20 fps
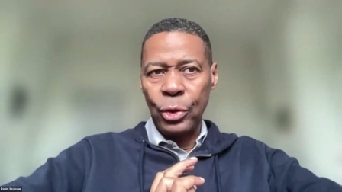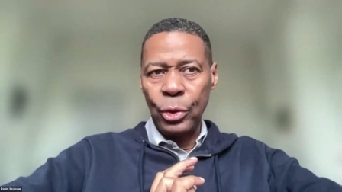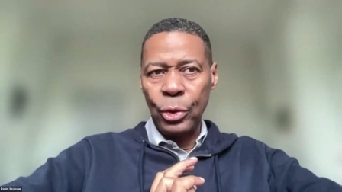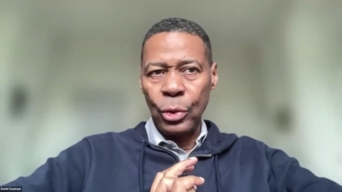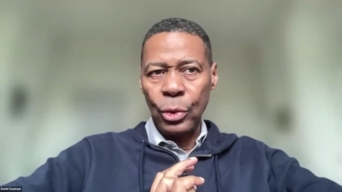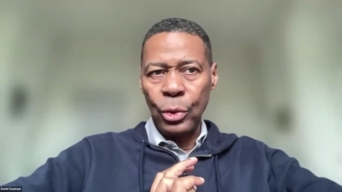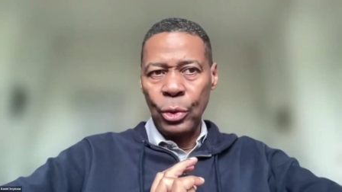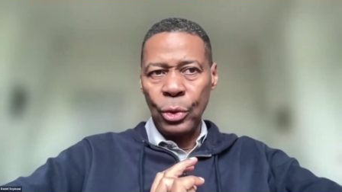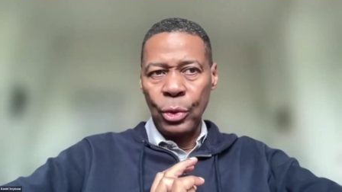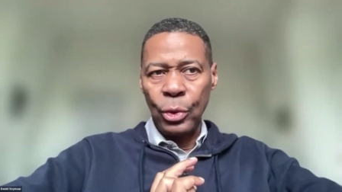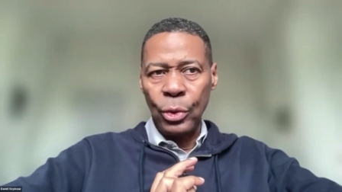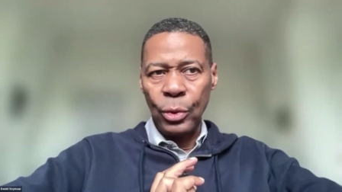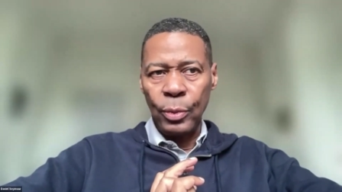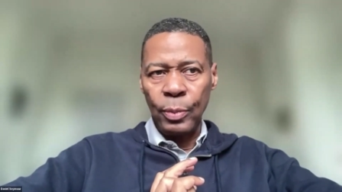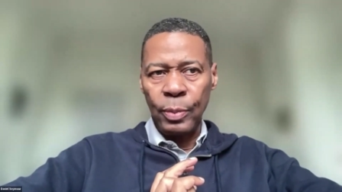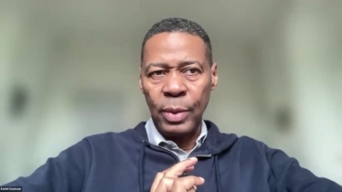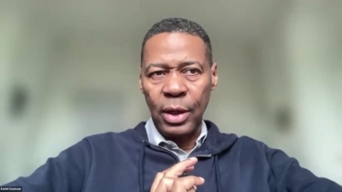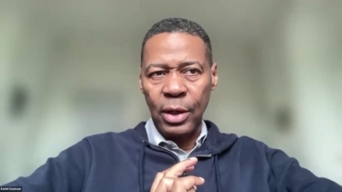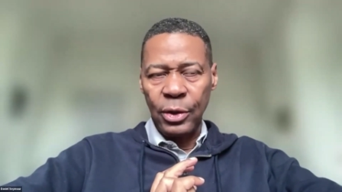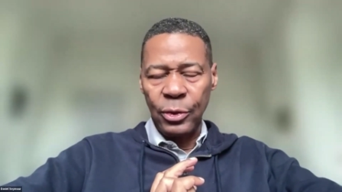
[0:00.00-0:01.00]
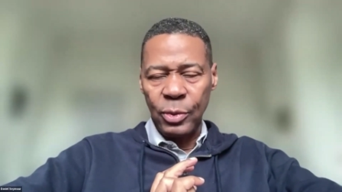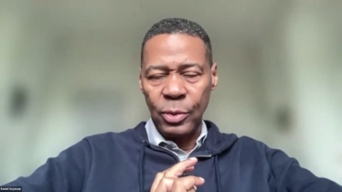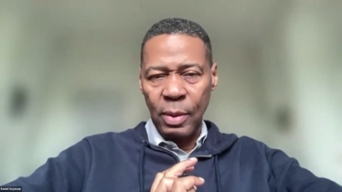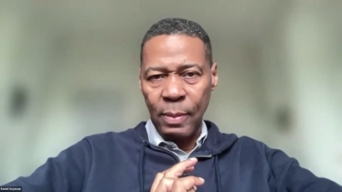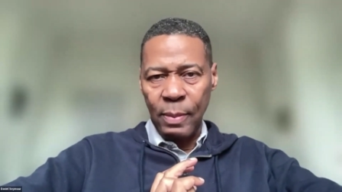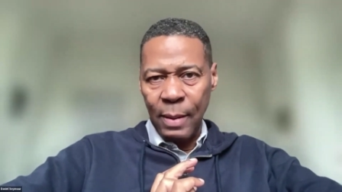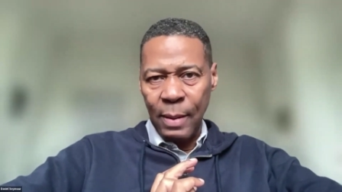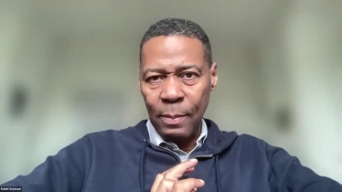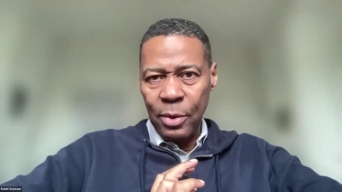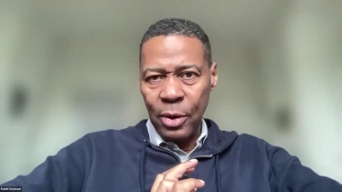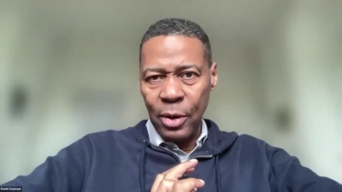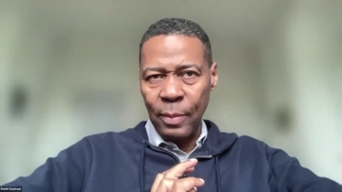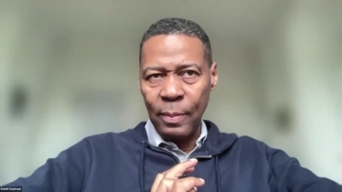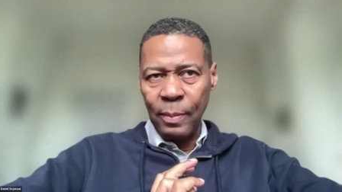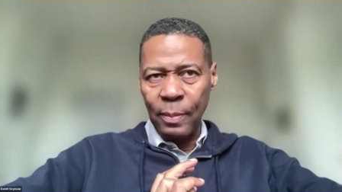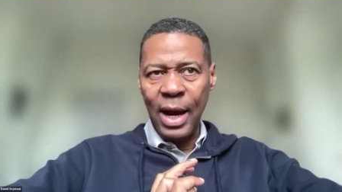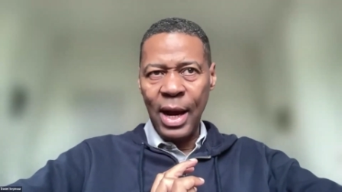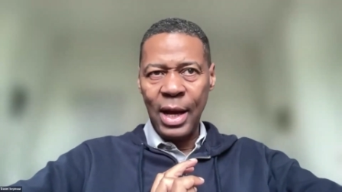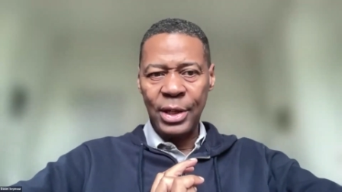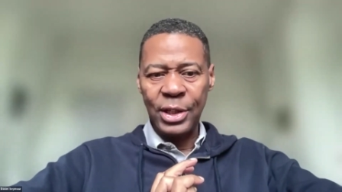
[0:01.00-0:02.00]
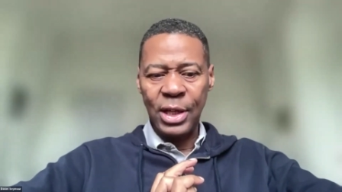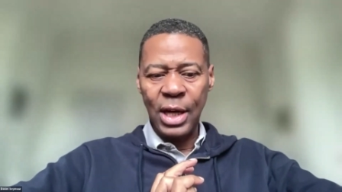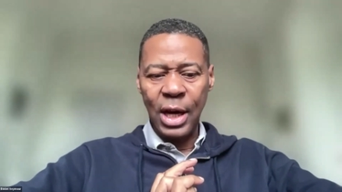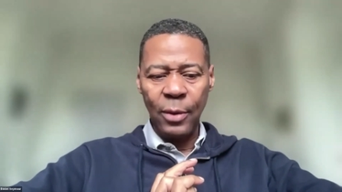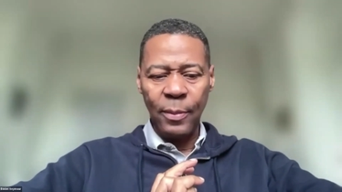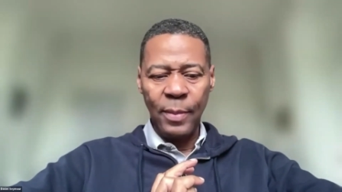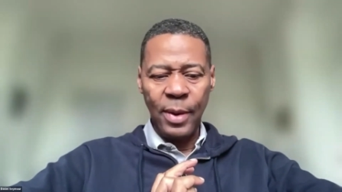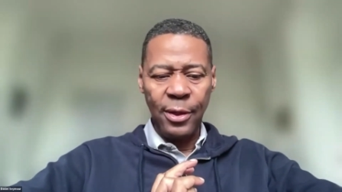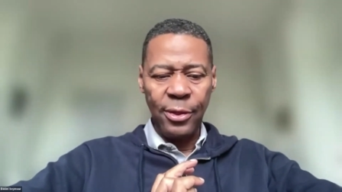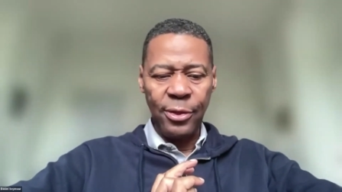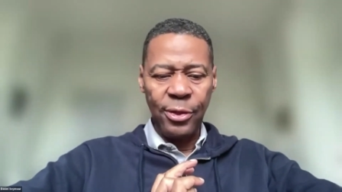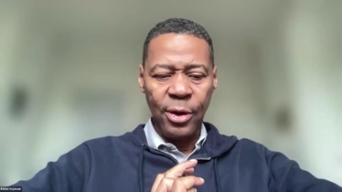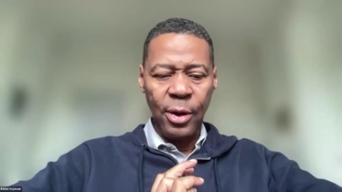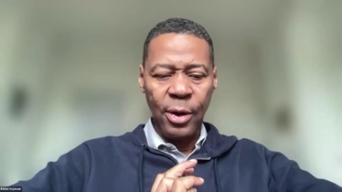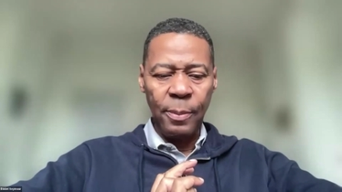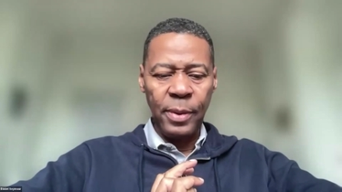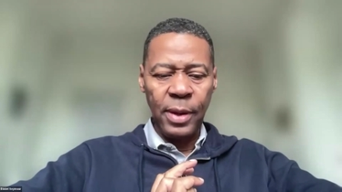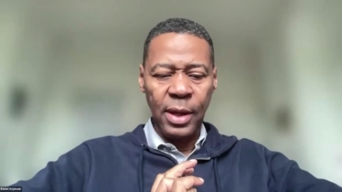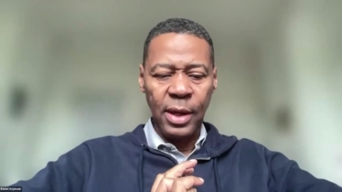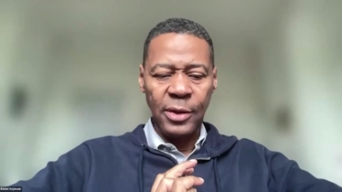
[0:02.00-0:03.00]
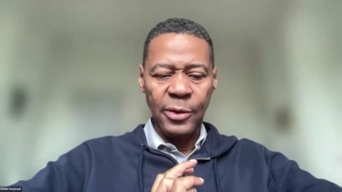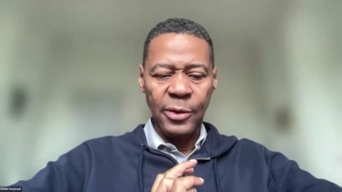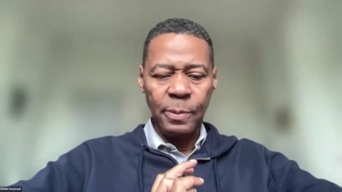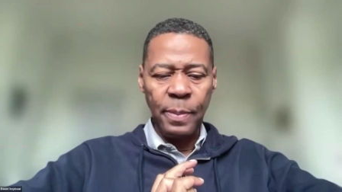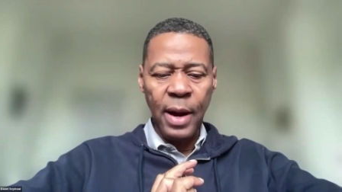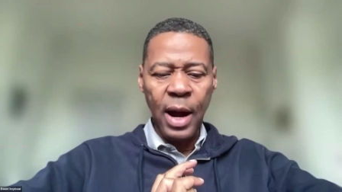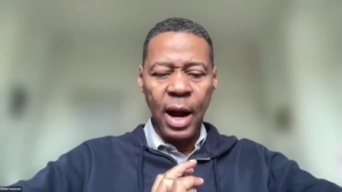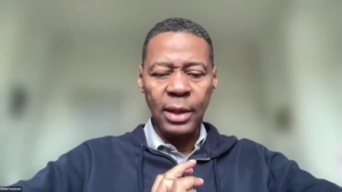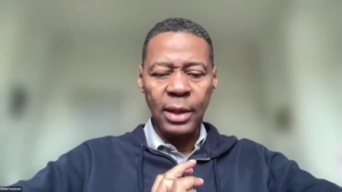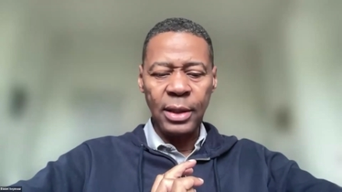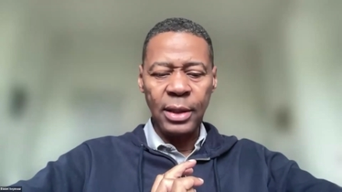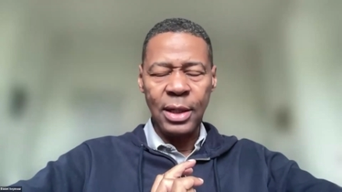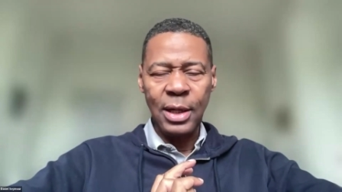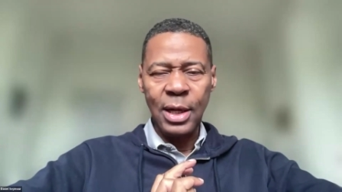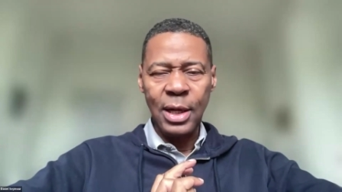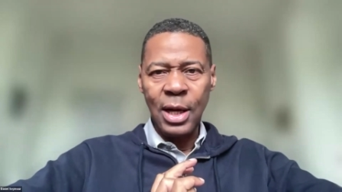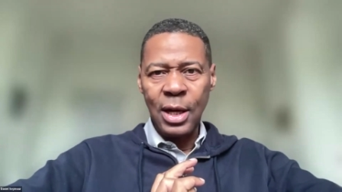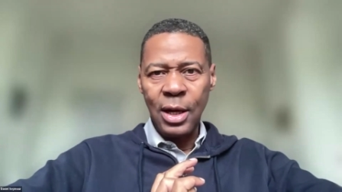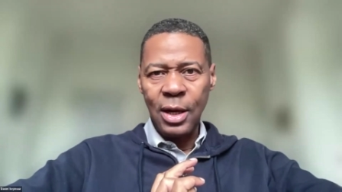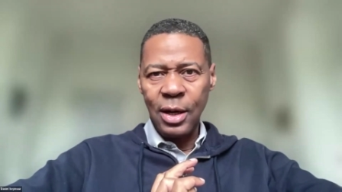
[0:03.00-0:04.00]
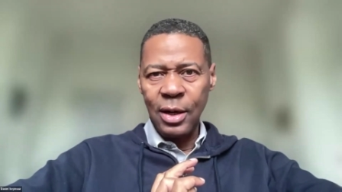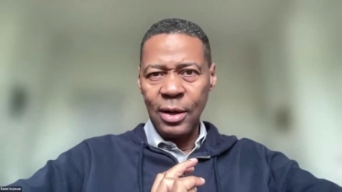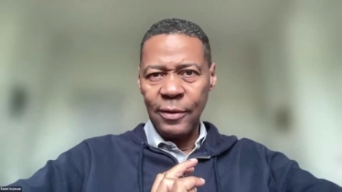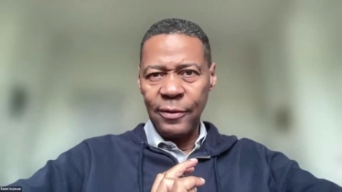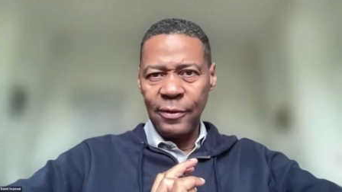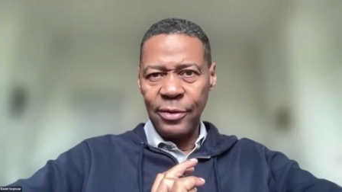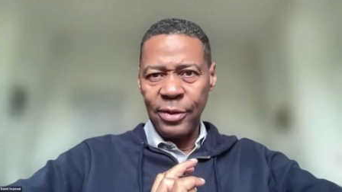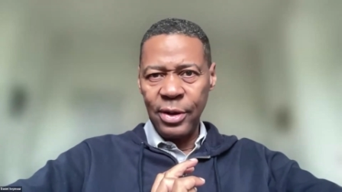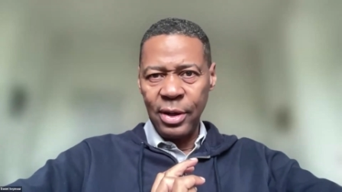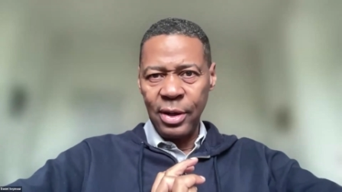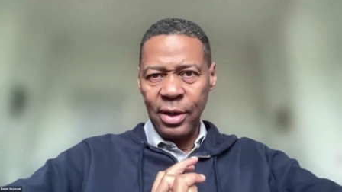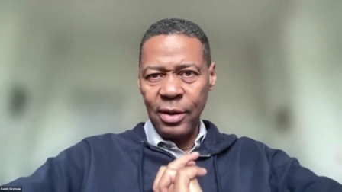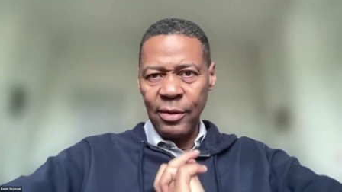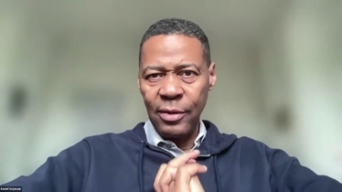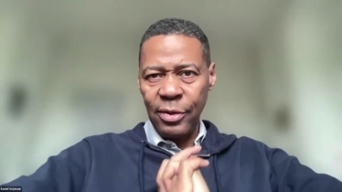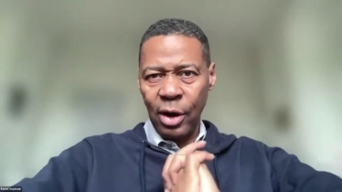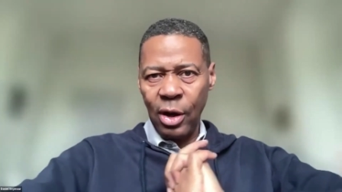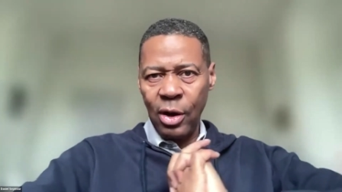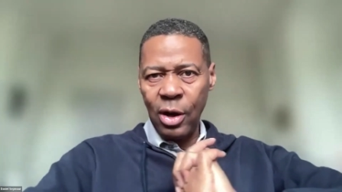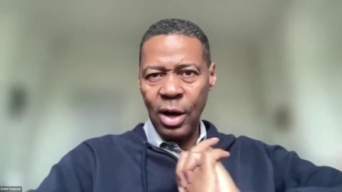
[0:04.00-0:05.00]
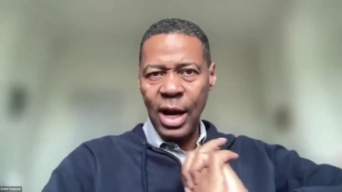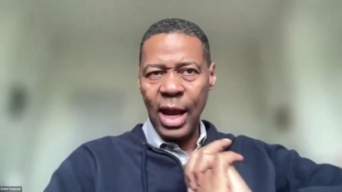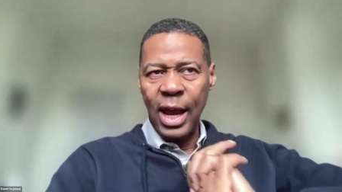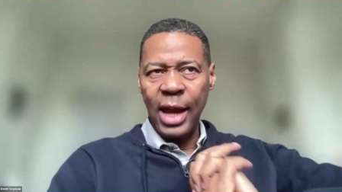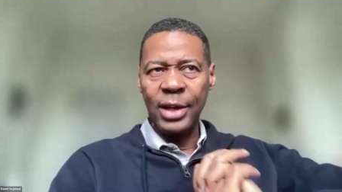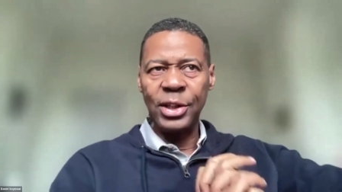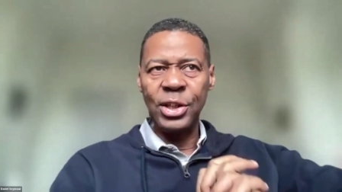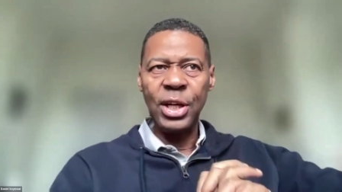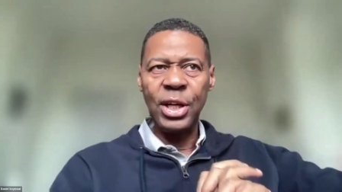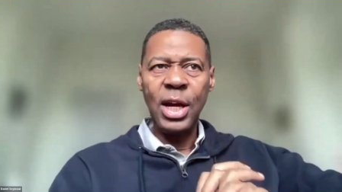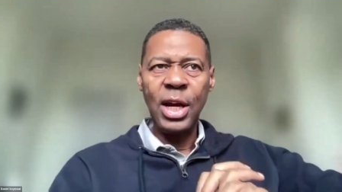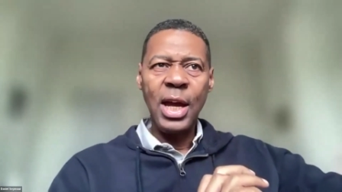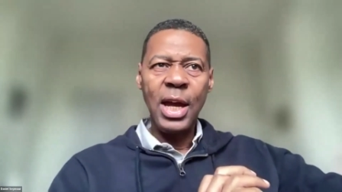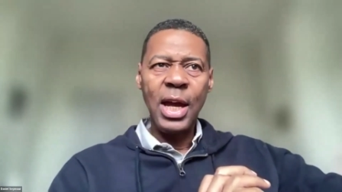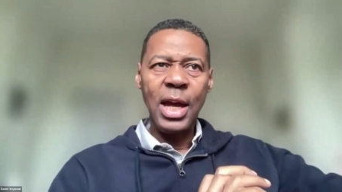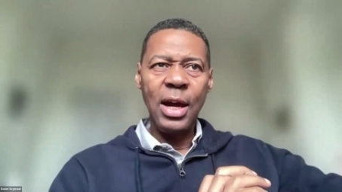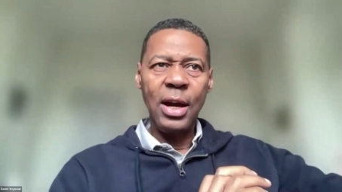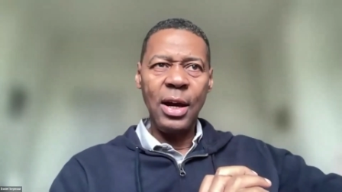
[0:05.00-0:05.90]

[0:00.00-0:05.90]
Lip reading: because remember, Maharishi Aroma Therapy is part of the College